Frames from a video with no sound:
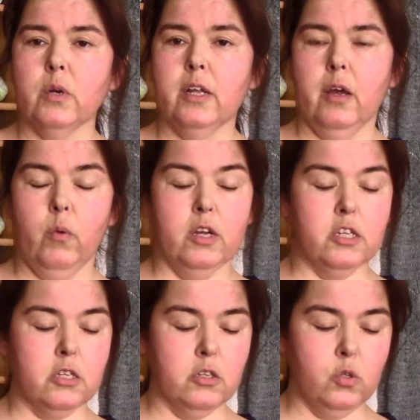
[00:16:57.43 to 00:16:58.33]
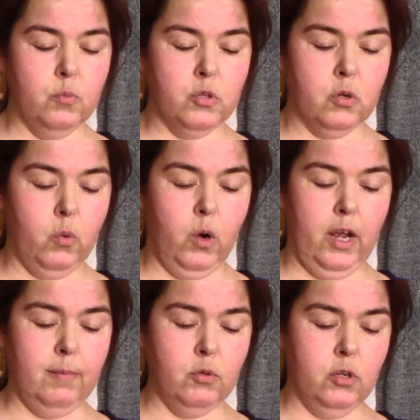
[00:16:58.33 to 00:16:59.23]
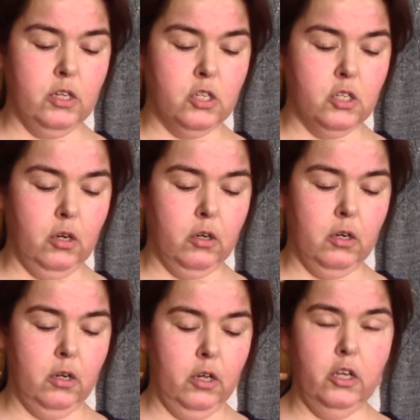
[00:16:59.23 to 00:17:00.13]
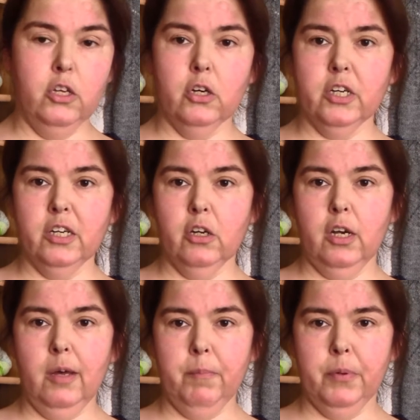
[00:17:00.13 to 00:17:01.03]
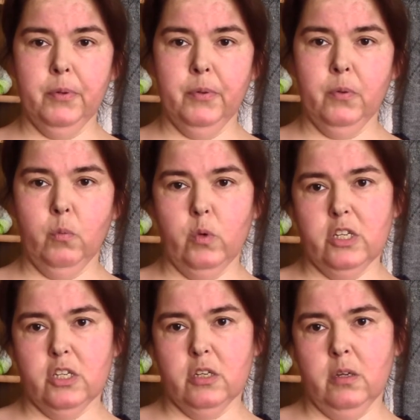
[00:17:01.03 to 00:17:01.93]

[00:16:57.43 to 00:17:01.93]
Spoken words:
when I was subscribed to the sock yarn club, which